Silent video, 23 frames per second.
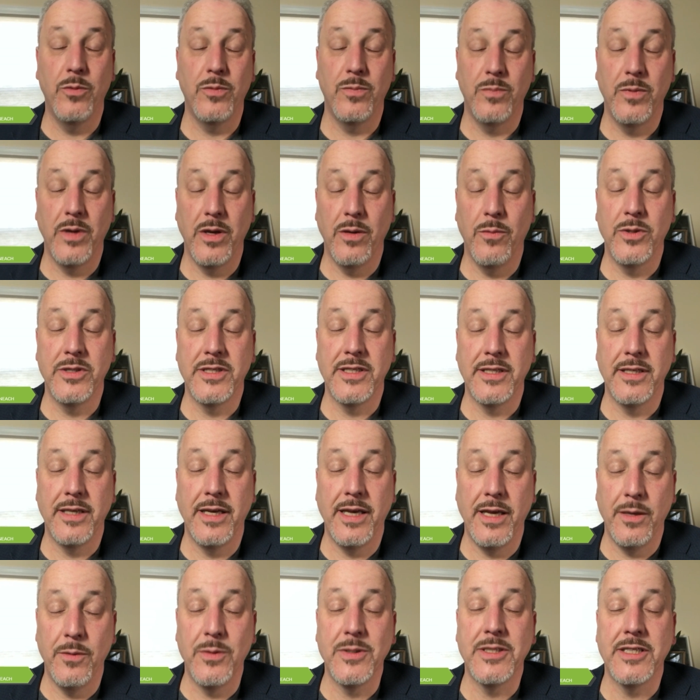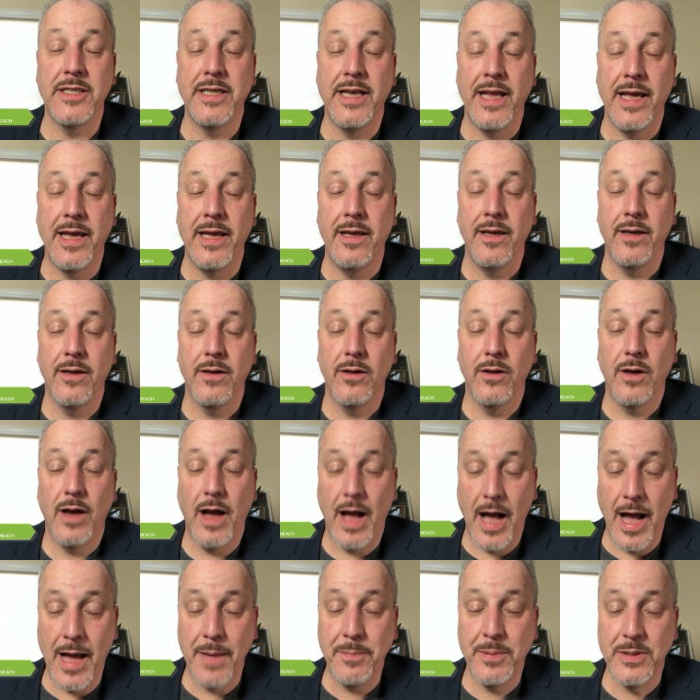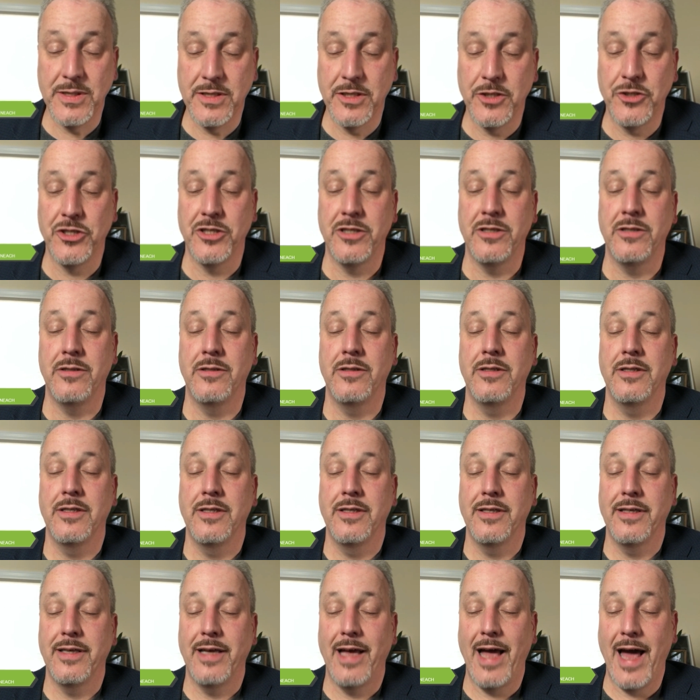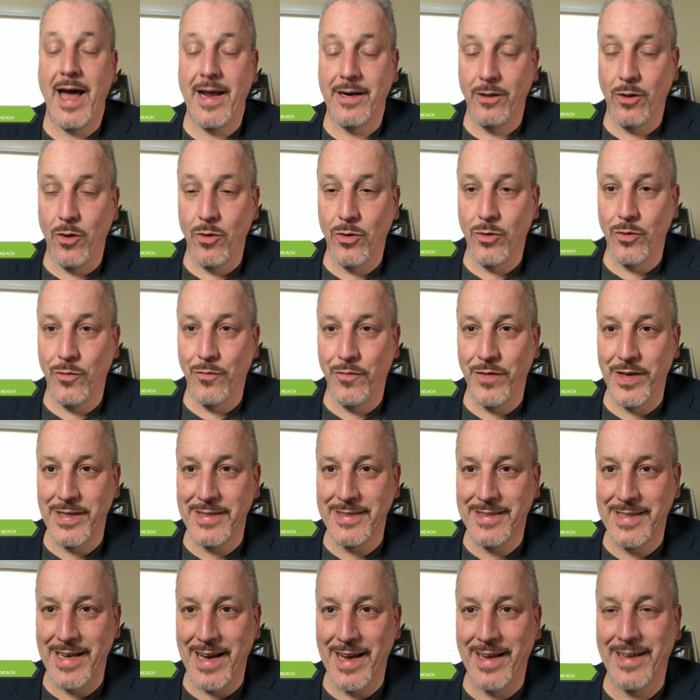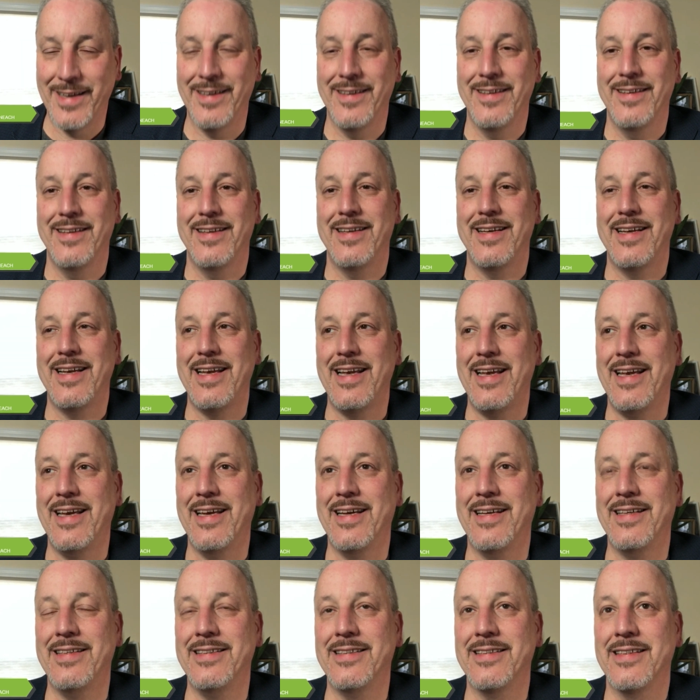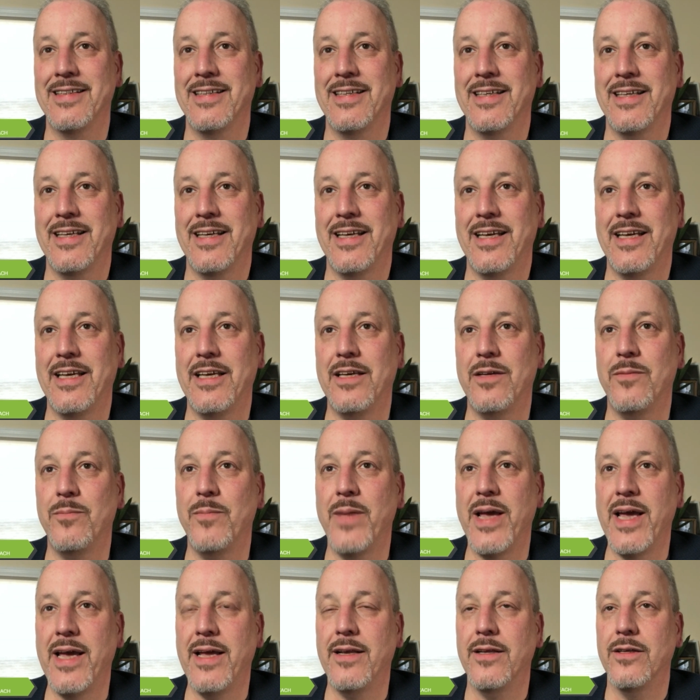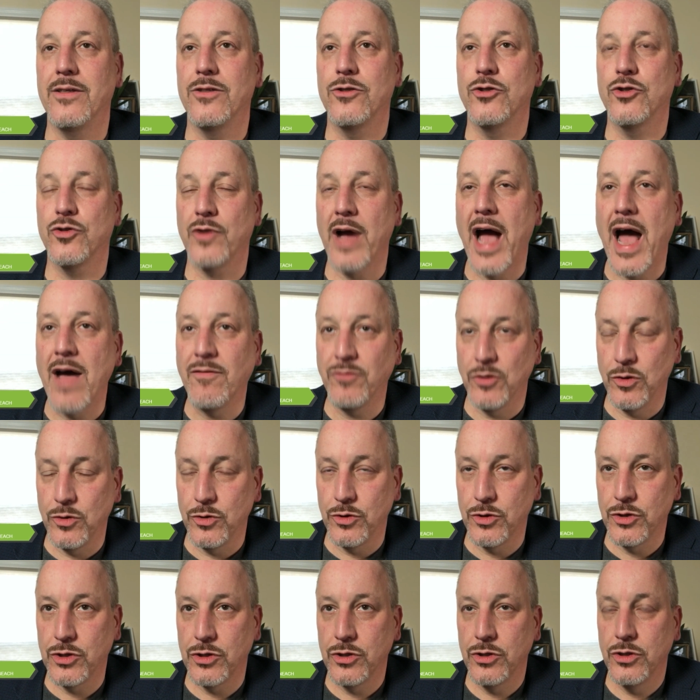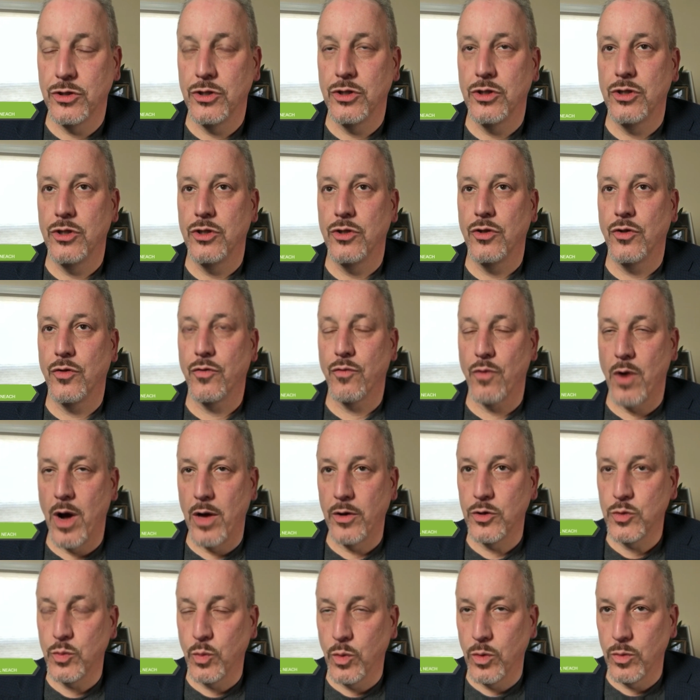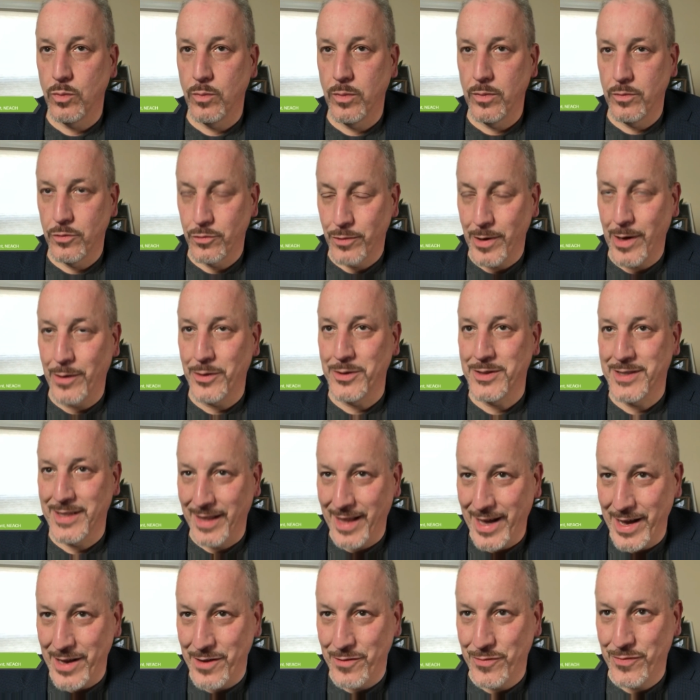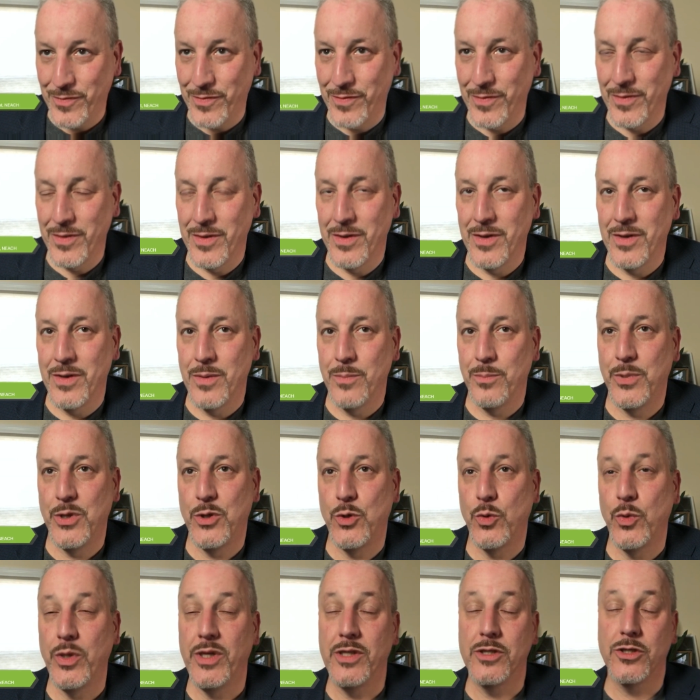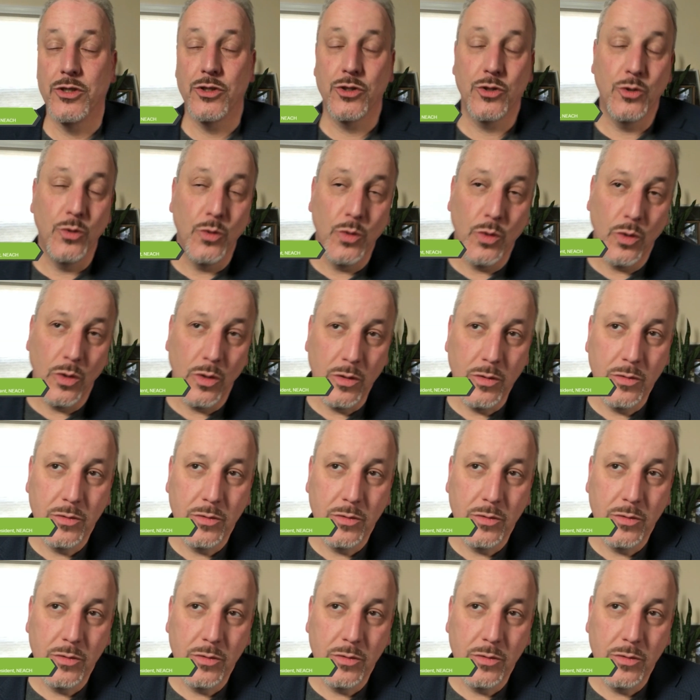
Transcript: He was in a high position at a local fintech, and he had made travels throughout his life between school